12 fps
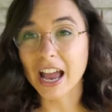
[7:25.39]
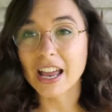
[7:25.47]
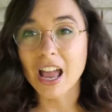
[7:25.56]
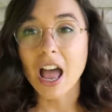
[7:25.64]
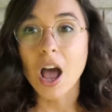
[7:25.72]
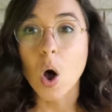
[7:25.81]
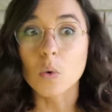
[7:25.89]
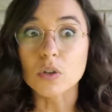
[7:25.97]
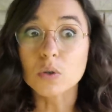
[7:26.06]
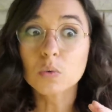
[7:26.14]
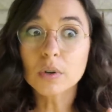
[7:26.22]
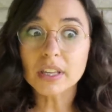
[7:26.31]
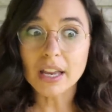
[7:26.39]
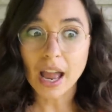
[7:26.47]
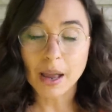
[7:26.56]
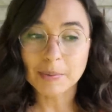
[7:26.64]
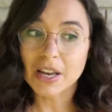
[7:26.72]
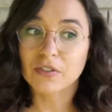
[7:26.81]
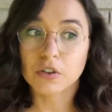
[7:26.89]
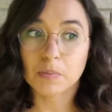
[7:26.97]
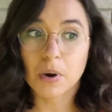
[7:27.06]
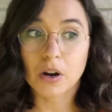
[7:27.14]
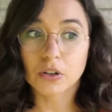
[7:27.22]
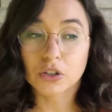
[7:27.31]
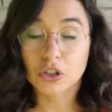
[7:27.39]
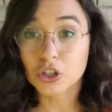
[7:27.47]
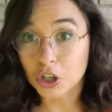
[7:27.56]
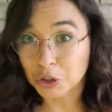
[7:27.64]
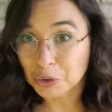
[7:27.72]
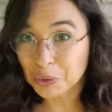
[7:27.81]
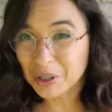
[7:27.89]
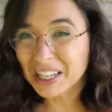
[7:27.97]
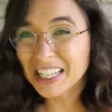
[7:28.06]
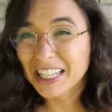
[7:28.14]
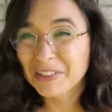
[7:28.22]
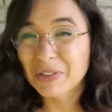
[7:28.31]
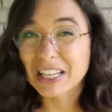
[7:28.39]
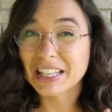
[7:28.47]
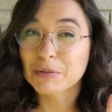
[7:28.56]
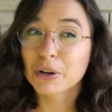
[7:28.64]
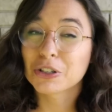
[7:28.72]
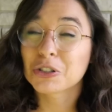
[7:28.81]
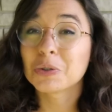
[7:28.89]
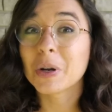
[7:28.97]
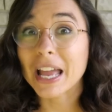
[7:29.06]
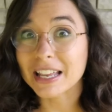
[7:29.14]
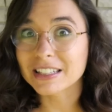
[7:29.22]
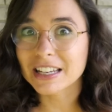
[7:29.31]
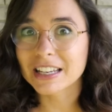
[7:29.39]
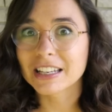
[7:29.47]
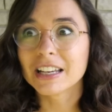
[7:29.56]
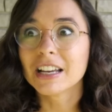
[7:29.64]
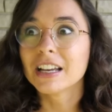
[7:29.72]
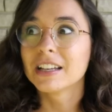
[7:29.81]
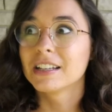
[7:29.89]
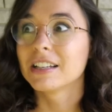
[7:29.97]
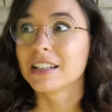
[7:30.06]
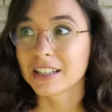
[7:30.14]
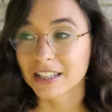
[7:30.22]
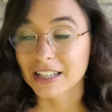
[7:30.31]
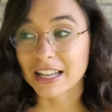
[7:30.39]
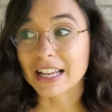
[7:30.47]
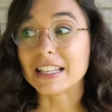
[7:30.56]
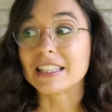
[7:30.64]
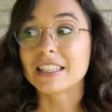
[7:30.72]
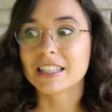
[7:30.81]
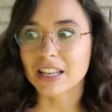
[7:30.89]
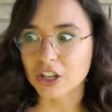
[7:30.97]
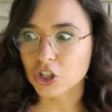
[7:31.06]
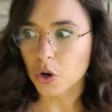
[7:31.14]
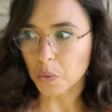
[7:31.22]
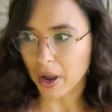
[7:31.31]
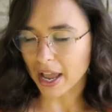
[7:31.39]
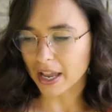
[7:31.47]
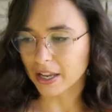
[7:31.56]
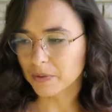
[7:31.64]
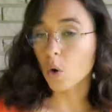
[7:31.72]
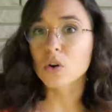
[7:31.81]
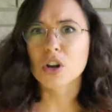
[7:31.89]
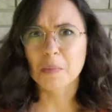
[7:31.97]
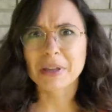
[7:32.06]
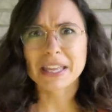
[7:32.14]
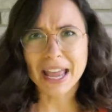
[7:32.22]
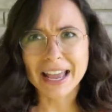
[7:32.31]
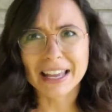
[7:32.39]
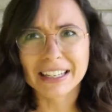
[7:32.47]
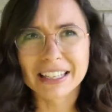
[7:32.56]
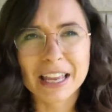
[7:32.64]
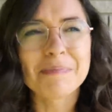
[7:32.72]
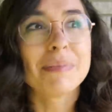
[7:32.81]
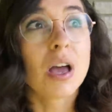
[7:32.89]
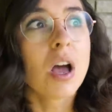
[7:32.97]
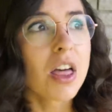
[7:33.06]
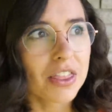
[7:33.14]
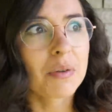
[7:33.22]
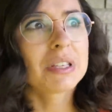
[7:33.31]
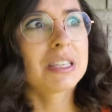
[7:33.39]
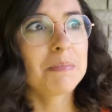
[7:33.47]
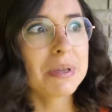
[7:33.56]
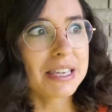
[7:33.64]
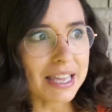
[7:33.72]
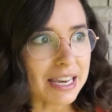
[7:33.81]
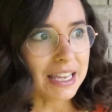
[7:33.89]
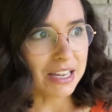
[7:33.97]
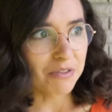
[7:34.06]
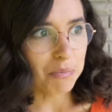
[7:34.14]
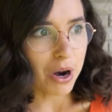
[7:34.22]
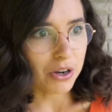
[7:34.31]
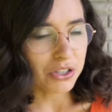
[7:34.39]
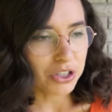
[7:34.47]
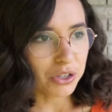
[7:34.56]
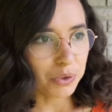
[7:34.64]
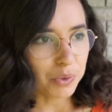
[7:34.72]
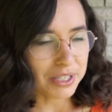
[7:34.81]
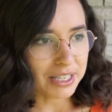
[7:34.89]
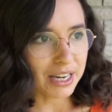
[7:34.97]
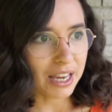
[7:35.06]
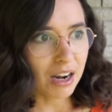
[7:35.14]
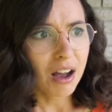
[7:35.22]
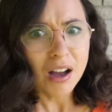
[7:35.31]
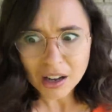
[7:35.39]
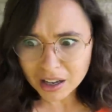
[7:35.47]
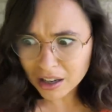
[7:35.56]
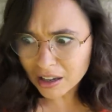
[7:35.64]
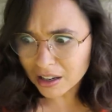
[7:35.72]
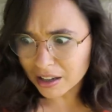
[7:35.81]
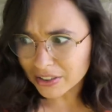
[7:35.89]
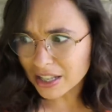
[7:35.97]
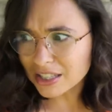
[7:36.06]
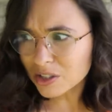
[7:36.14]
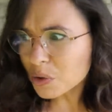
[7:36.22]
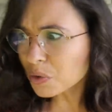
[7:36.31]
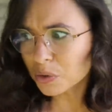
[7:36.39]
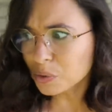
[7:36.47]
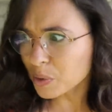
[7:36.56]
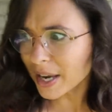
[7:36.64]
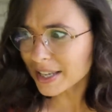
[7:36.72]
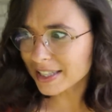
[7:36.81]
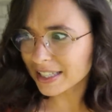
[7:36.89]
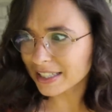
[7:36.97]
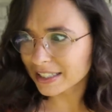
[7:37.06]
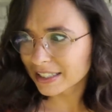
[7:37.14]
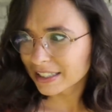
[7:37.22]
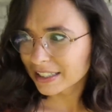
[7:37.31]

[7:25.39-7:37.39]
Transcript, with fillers: I was really hyped after part two because part two ended in such a way, or no, began. It, that was the beginning of part two, wasn't it? Oh, that's so crazy.